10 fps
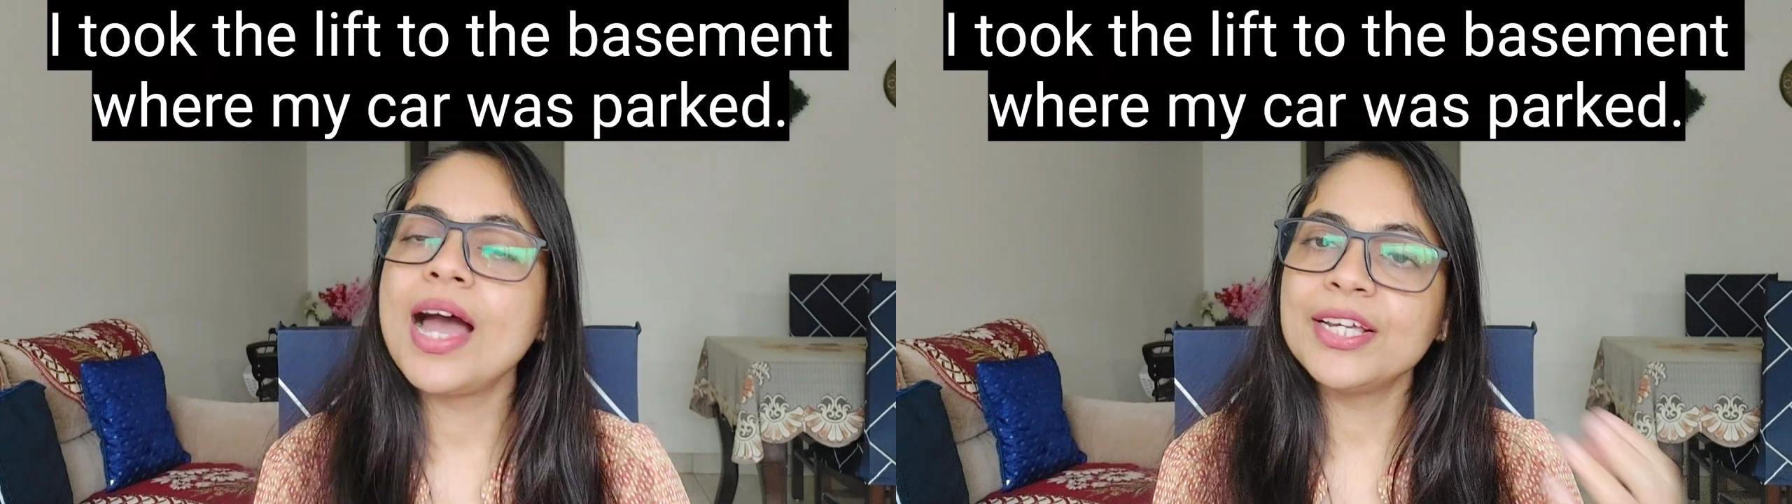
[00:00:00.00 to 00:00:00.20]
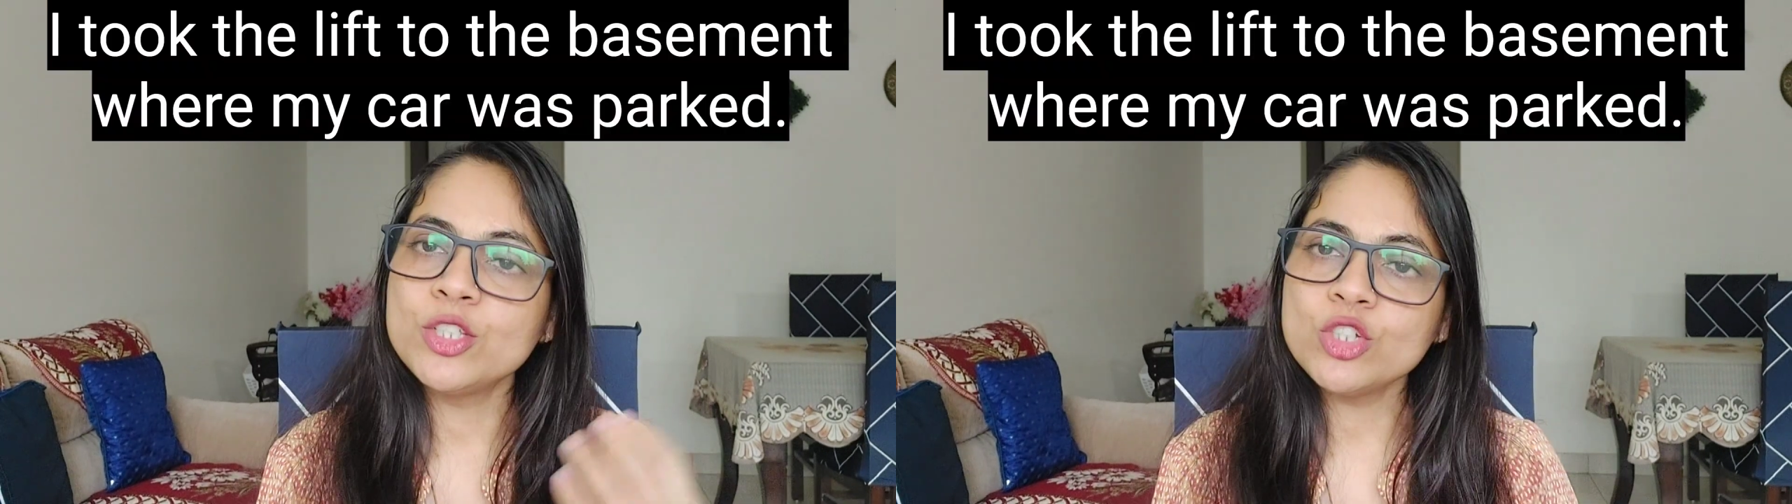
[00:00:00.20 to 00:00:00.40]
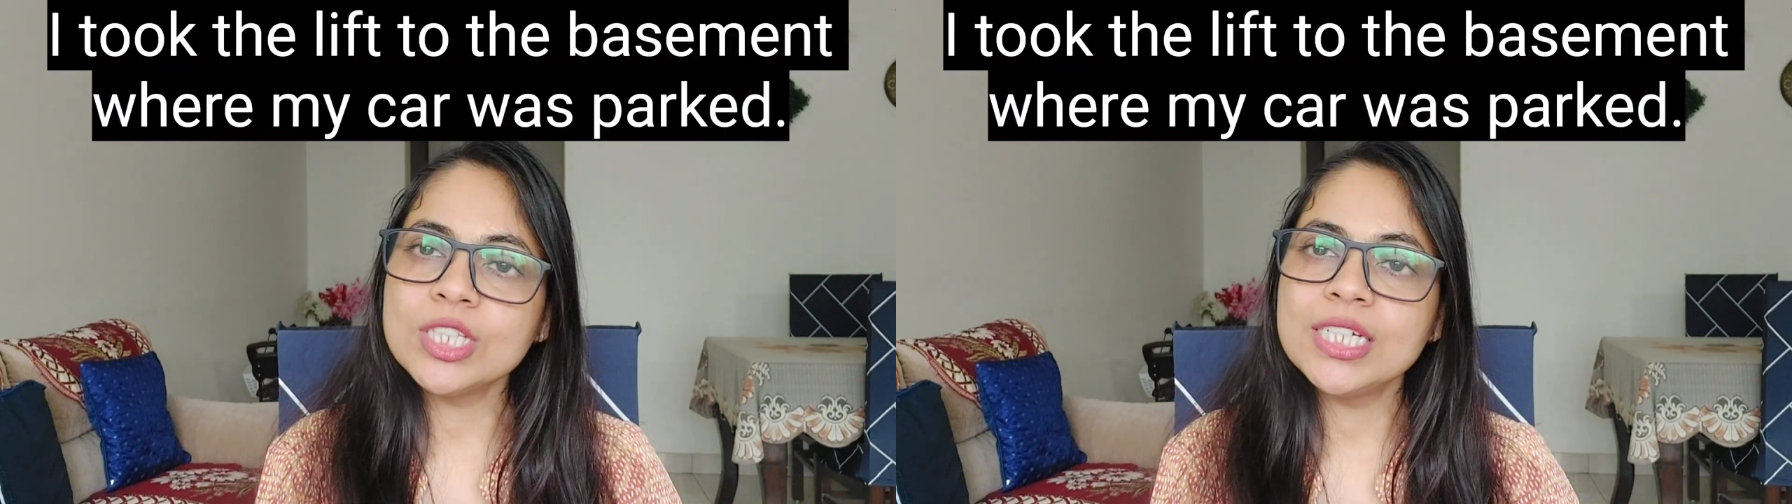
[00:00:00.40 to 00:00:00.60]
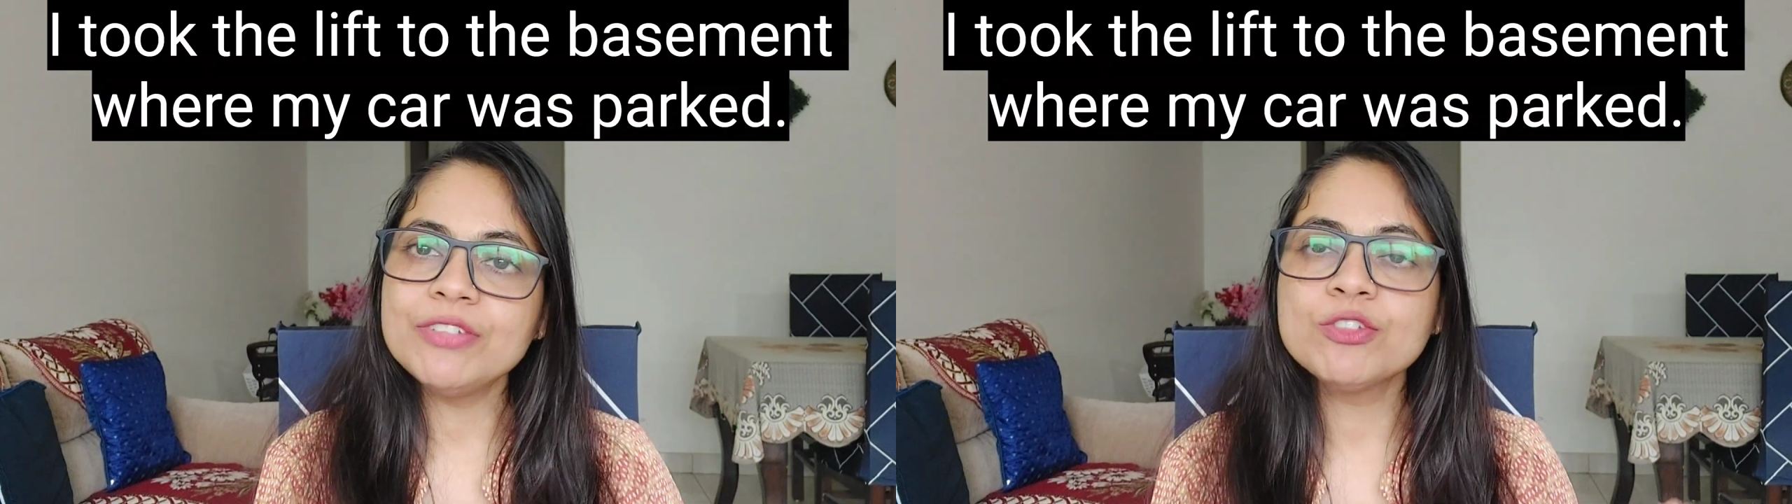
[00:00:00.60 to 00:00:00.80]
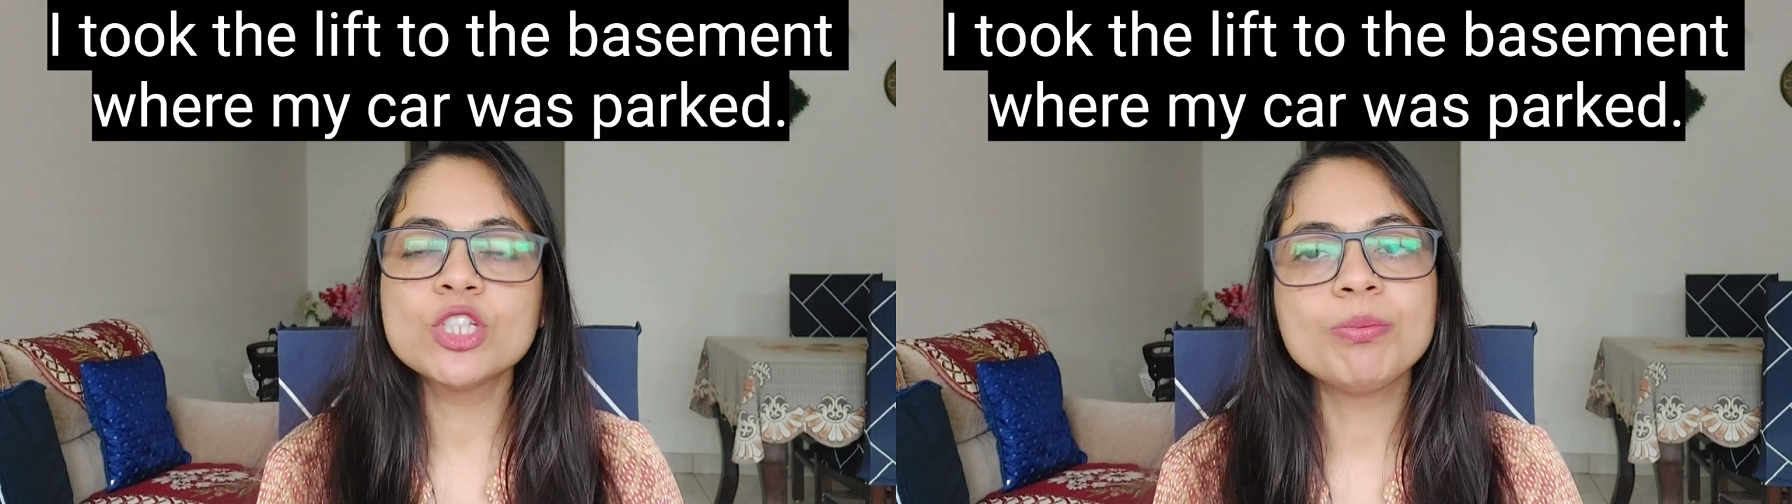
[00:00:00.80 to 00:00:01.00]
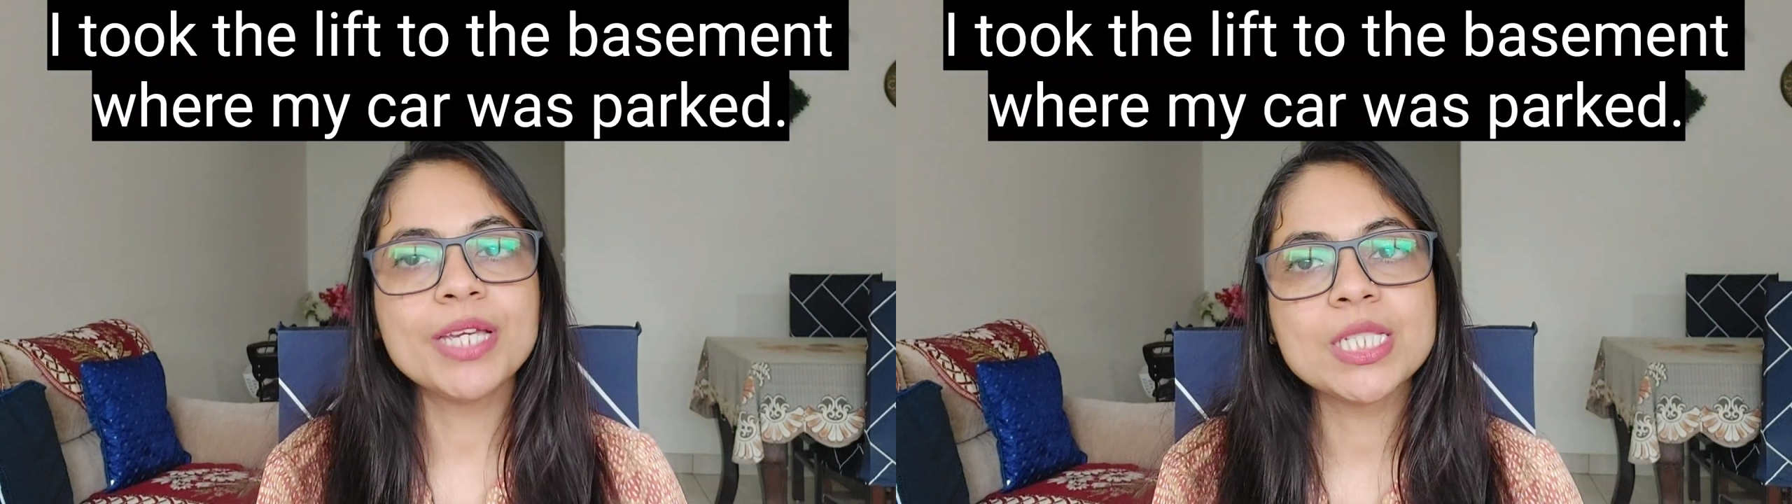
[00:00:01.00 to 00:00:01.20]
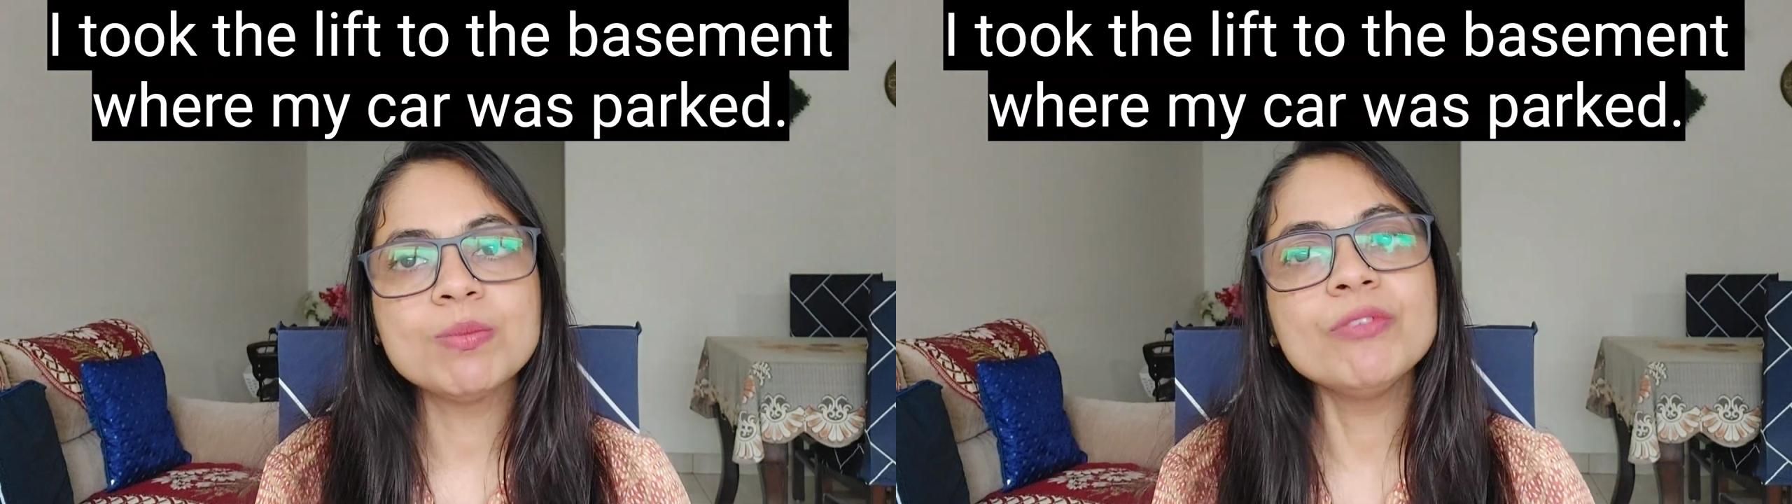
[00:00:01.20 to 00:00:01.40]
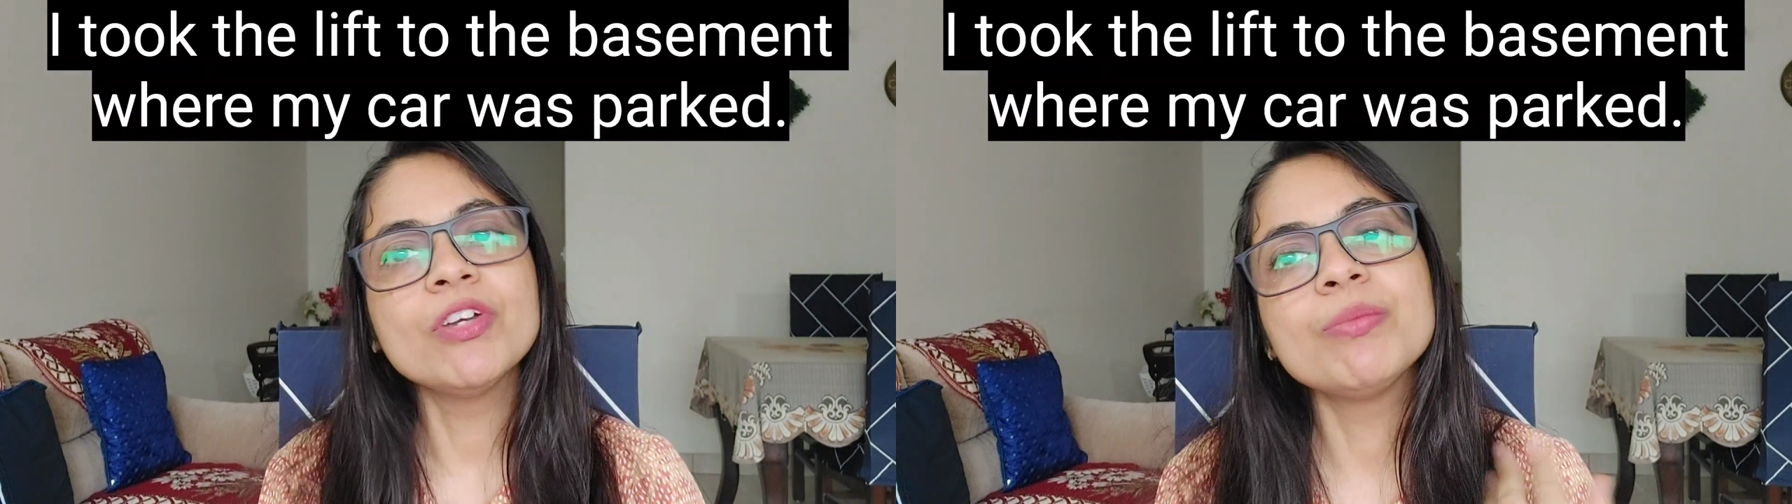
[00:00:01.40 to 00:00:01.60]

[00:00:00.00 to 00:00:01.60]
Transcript: I took the lift to the basement